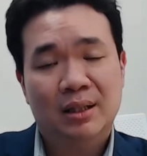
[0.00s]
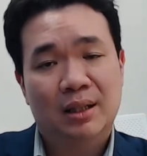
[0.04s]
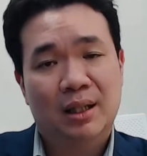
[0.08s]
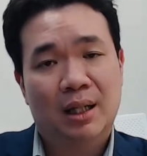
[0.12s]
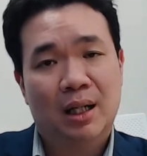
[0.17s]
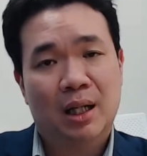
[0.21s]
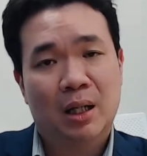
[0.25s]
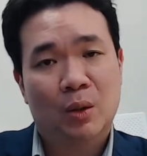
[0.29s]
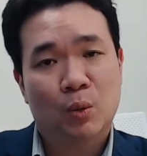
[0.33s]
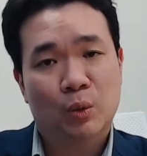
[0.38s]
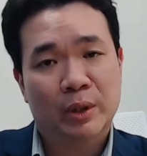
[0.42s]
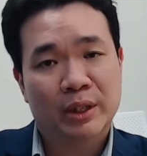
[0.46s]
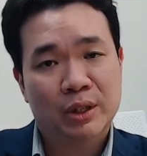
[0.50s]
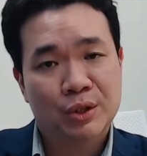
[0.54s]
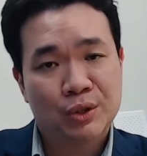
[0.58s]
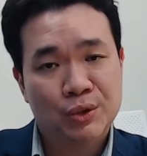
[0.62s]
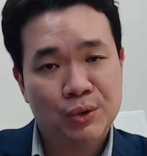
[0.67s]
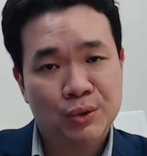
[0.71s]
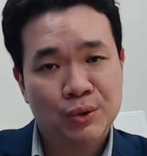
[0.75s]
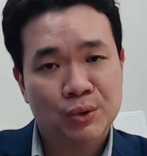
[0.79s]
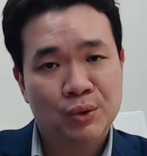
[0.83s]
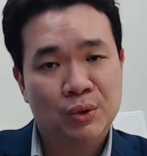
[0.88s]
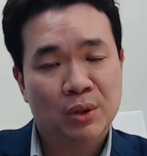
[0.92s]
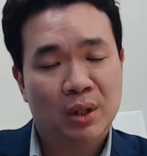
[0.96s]
Uh, we
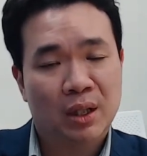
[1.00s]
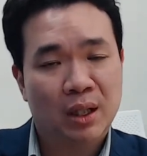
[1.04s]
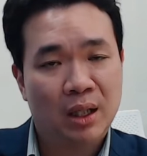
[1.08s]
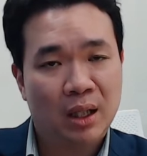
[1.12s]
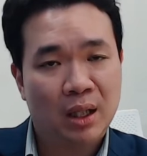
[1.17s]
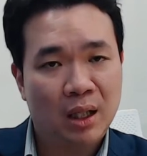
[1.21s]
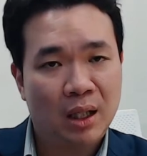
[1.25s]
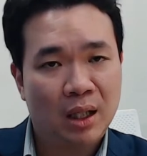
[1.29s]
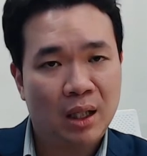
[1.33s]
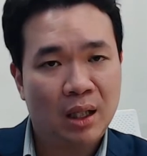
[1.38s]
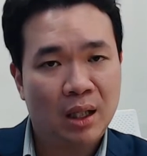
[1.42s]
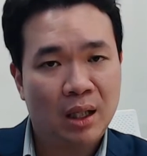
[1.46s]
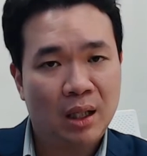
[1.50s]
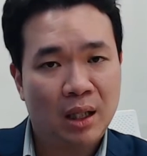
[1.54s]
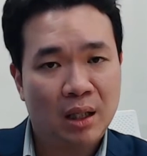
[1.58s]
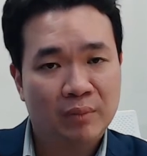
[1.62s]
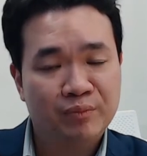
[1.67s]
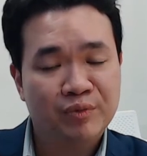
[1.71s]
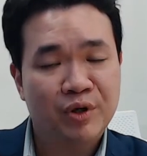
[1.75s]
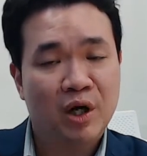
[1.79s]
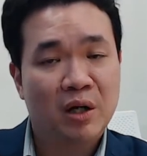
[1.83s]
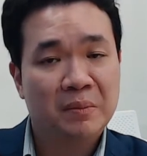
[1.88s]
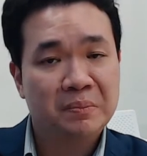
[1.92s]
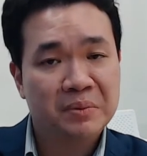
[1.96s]
do uh, a
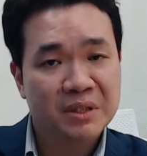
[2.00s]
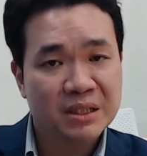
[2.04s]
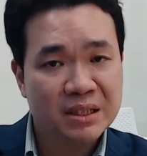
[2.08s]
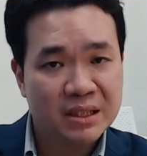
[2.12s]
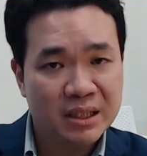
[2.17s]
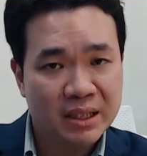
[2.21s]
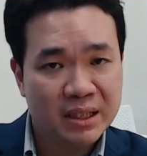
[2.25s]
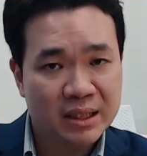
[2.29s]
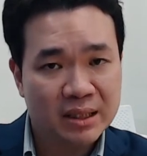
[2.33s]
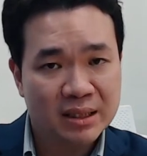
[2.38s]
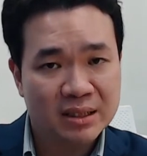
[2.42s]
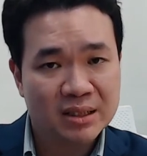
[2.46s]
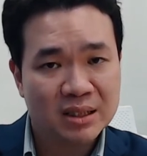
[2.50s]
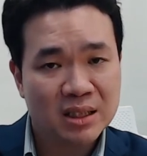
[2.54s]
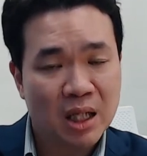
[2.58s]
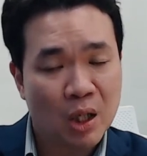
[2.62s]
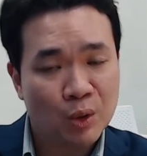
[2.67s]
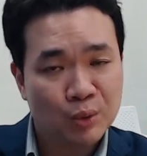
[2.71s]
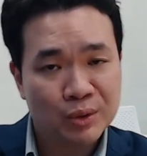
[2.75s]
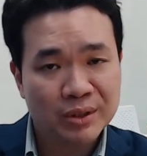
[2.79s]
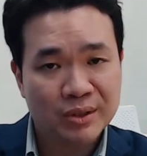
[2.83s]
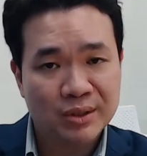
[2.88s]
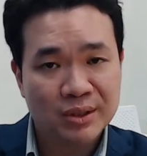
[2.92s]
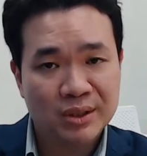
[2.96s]
property
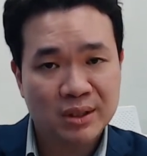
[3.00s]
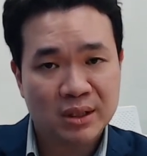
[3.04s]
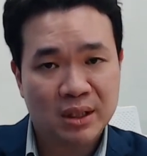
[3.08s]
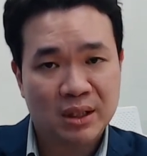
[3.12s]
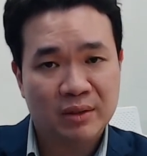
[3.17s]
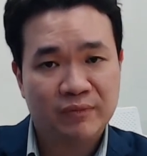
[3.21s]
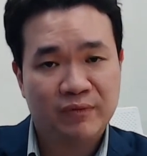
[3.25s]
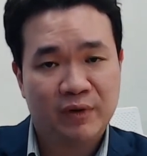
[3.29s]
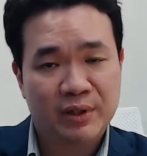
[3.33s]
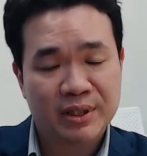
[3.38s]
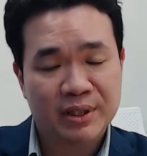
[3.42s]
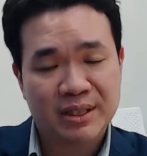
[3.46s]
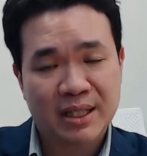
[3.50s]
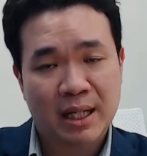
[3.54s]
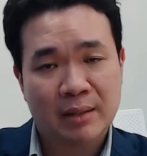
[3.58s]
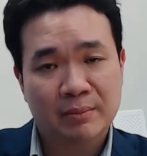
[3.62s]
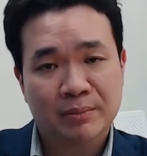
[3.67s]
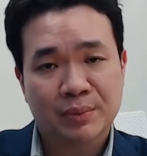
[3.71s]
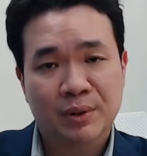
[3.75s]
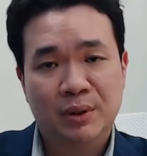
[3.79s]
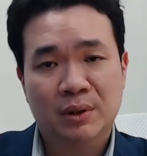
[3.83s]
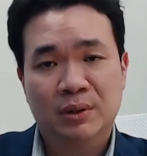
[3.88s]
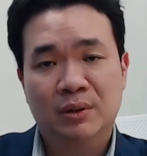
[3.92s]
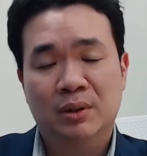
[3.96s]
consultancy, for
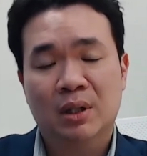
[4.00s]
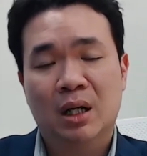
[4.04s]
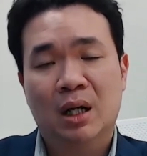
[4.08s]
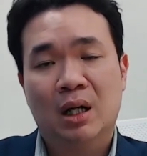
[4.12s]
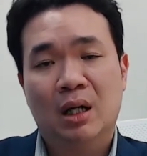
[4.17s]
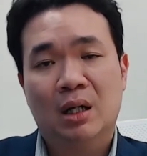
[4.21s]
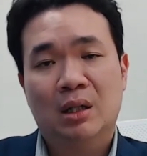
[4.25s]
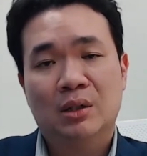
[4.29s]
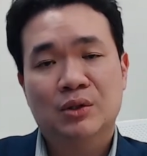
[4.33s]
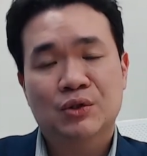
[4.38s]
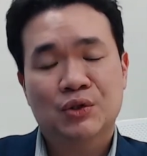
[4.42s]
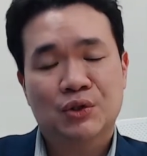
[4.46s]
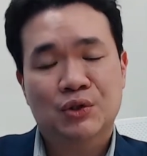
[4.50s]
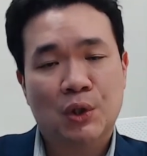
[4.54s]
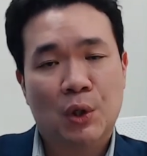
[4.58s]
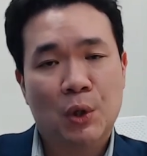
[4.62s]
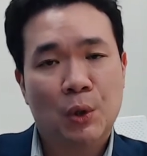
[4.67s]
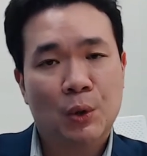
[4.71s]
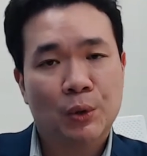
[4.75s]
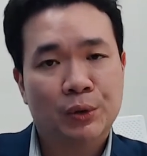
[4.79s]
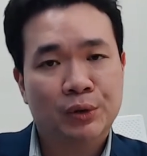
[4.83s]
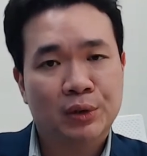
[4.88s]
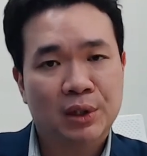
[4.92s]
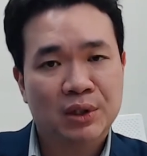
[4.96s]
example.
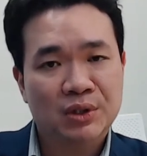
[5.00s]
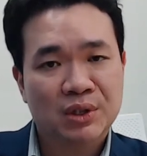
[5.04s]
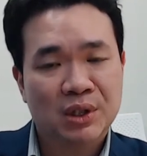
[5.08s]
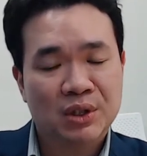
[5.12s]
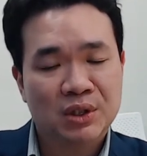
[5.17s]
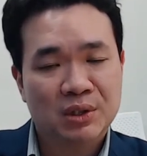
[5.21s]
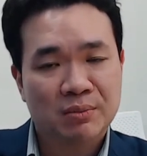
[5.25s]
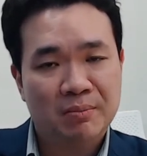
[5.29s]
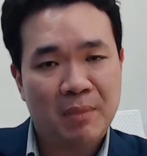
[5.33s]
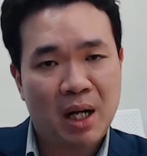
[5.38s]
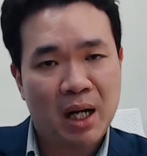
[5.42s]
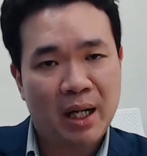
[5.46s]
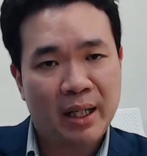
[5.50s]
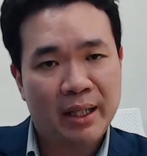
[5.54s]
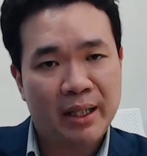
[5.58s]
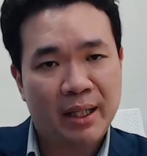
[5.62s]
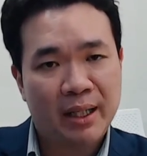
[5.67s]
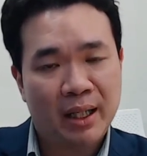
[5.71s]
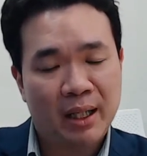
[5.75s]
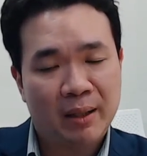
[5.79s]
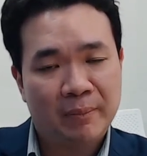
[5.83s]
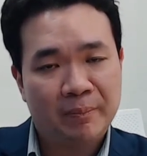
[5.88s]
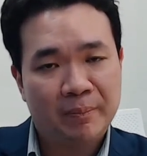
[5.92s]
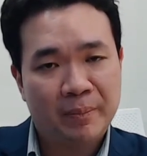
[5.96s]
So this is my
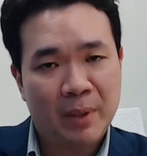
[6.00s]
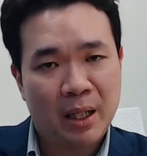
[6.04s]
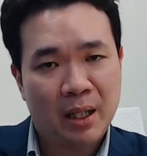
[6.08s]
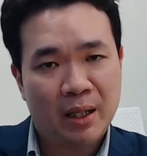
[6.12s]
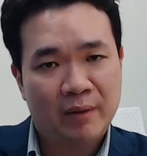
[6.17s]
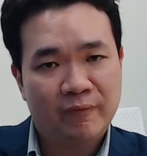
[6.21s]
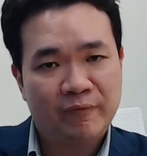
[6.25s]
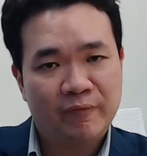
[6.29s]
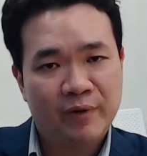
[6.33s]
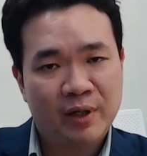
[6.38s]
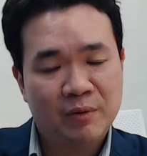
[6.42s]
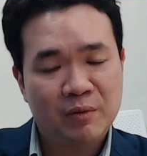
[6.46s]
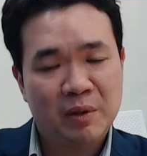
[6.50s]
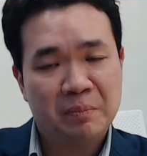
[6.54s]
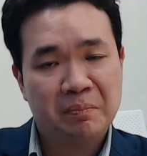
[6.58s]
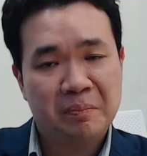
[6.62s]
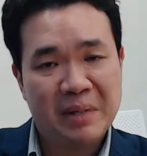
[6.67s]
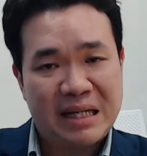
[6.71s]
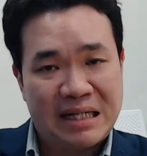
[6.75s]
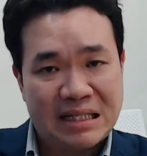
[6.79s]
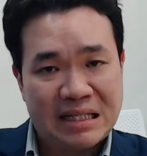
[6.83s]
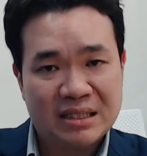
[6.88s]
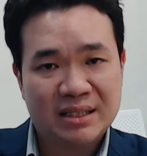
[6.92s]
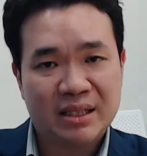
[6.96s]
uh, very
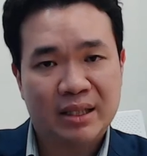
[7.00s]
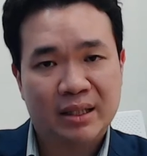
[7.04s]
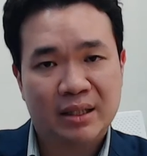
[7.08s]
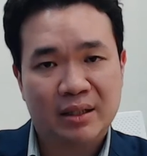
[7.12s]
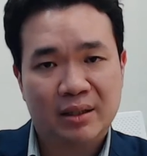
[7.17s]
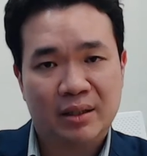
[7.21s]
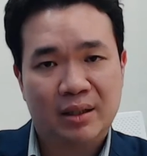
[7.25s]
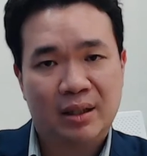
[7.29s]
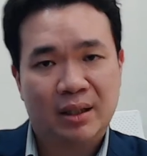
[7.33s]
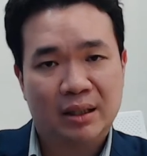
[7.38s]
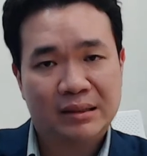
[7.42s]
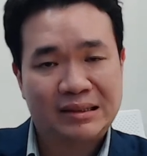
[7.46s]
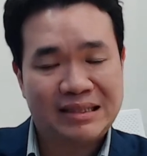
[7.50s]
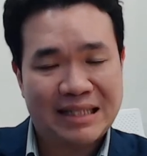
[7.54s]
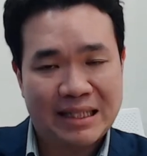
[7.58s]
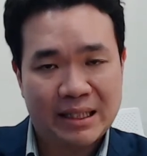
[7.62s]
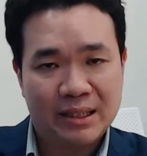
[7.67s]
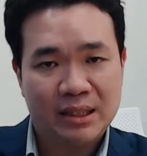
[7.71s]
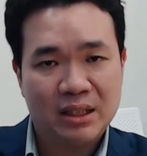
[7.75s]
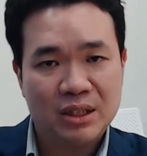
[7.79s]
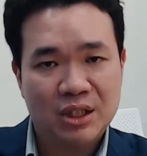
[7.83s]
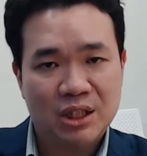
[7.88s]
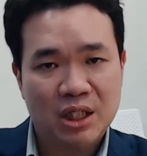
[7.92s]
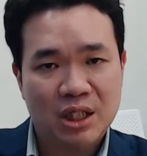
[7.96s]
basic
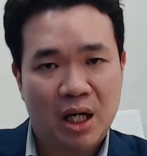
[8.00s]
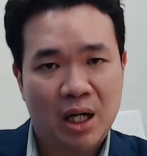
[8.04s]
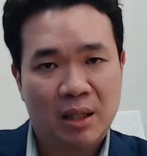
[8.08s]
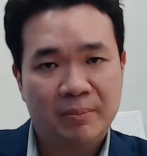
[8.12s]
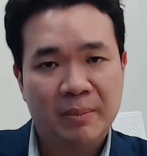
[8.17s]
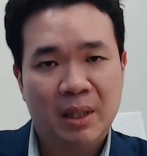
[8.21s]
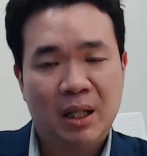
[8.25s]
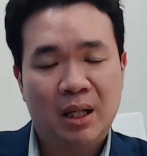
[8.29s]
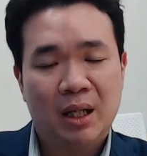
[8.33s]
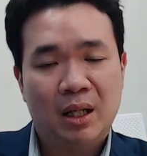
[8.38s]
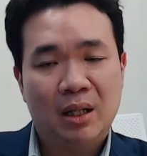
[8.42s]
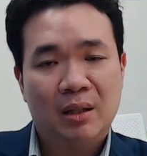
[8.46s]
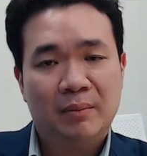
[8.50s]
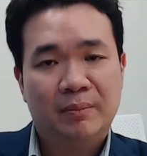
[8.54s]
daily job.